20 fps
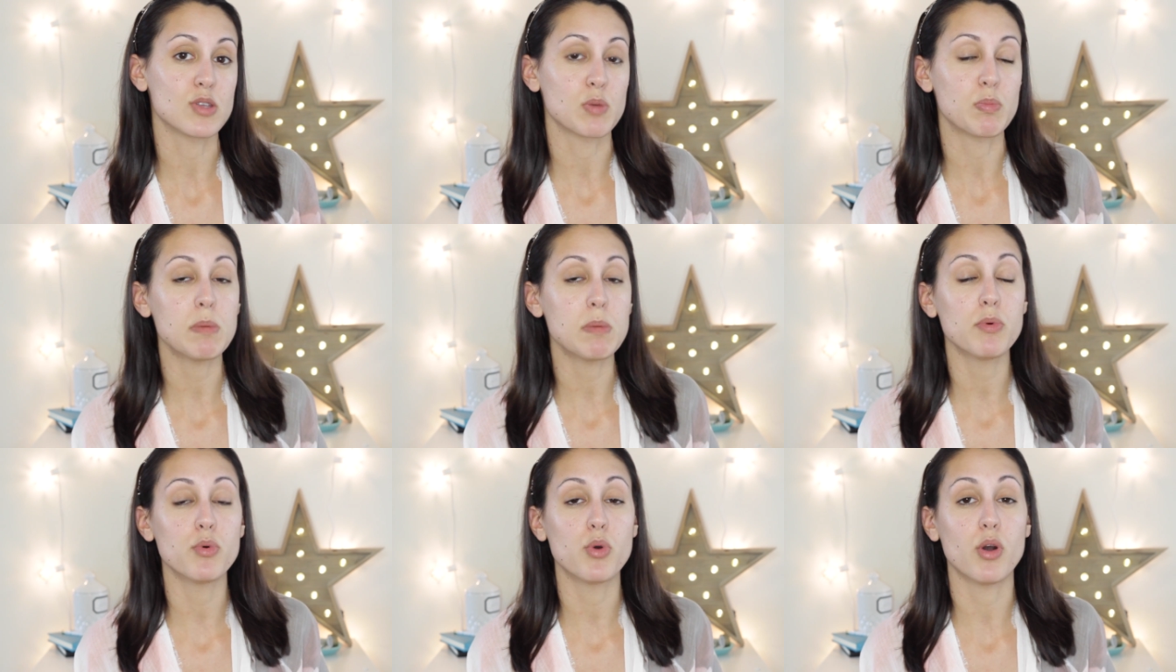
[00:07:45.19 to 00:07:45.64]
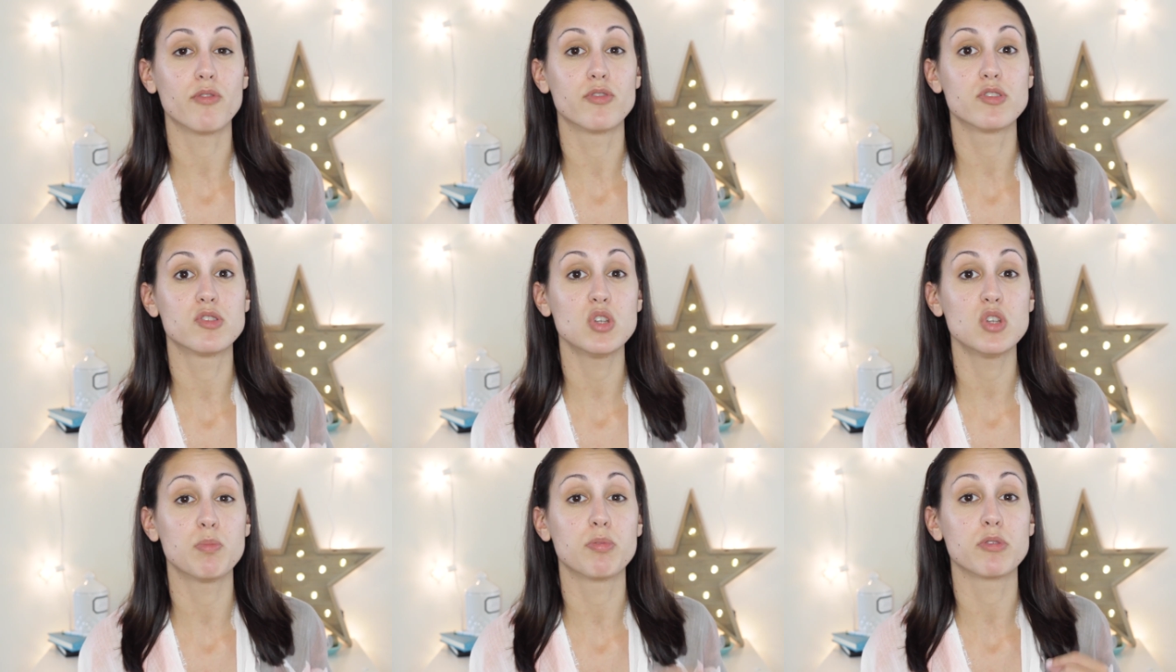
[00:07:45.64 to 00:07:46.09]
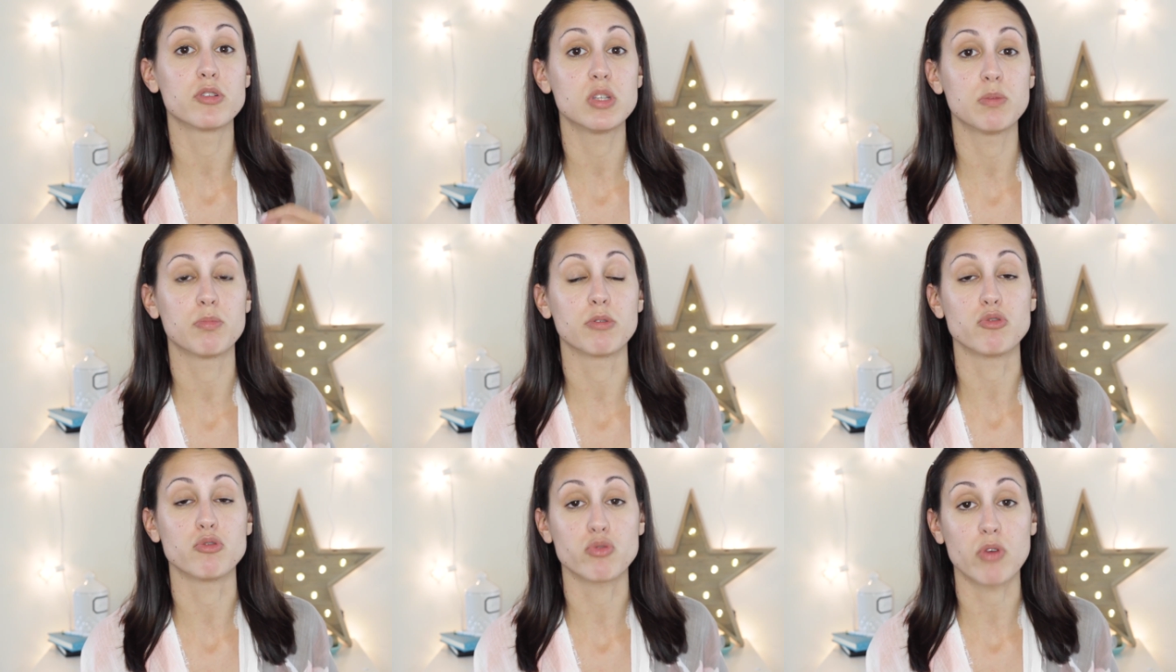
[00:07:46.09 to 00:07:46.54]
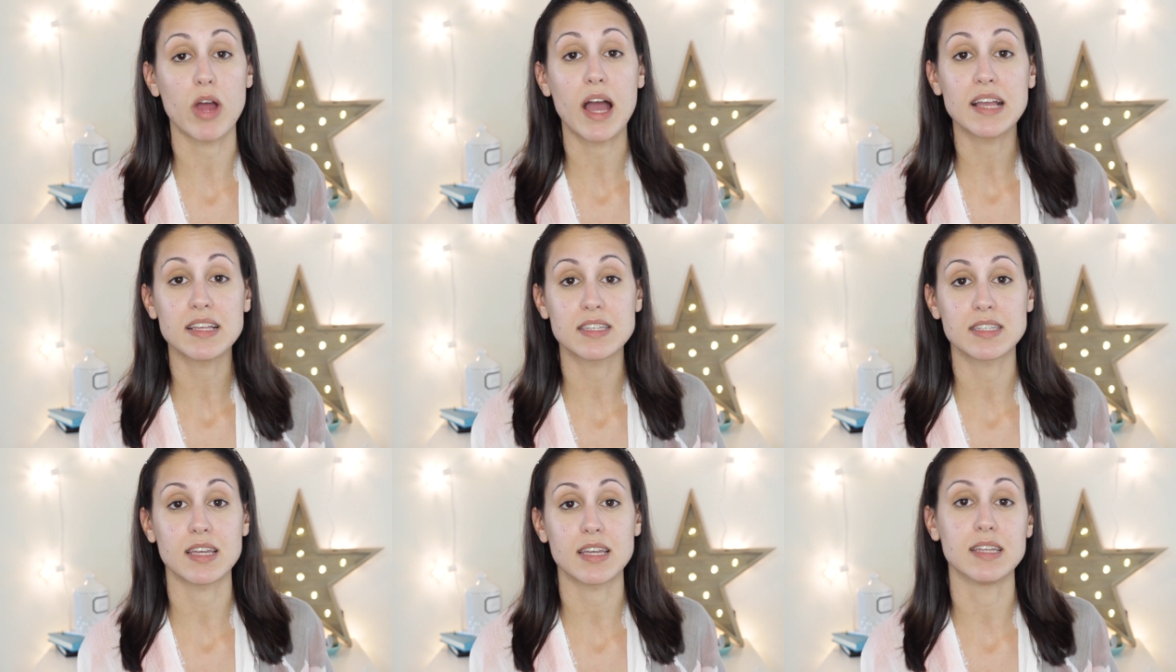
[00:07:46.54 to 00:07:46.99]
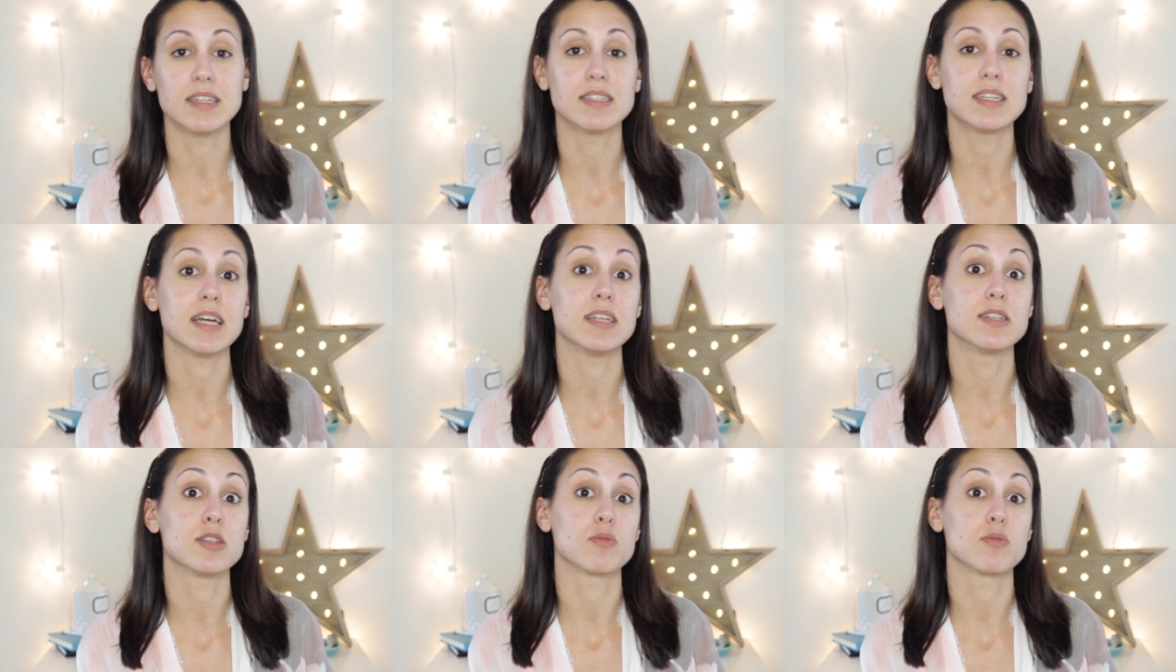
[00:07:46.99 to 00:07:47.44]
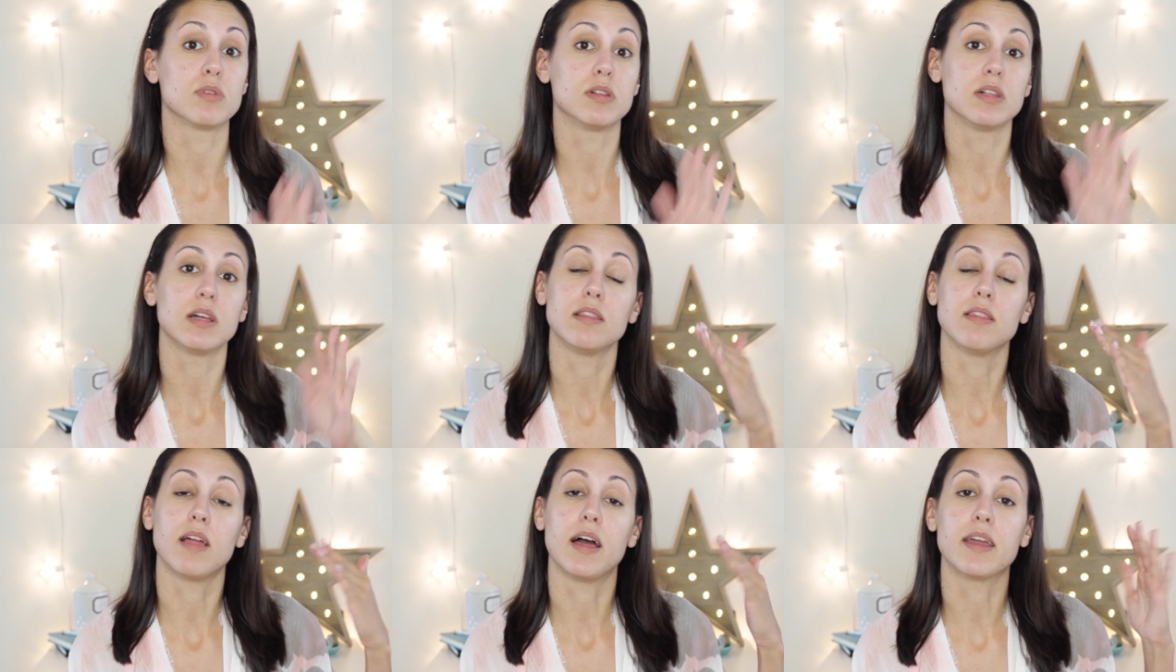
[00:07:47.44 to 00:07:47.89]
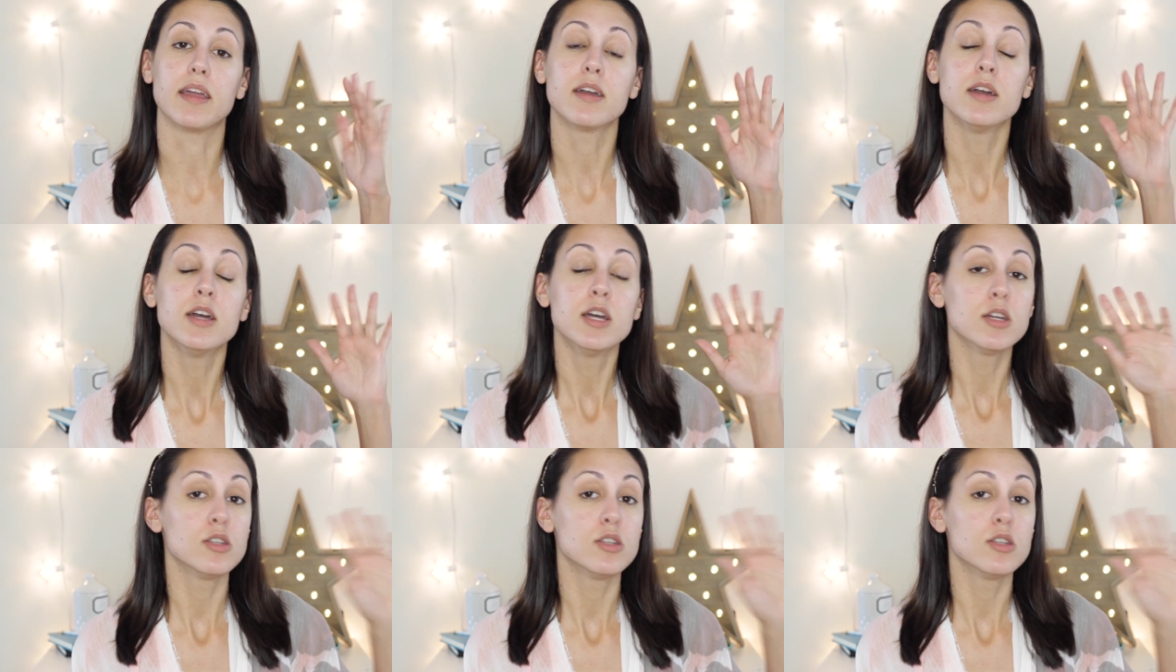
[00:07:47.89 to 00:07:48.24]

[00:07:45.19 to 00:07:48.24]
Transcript: So people who have super, super dry skin tend to really like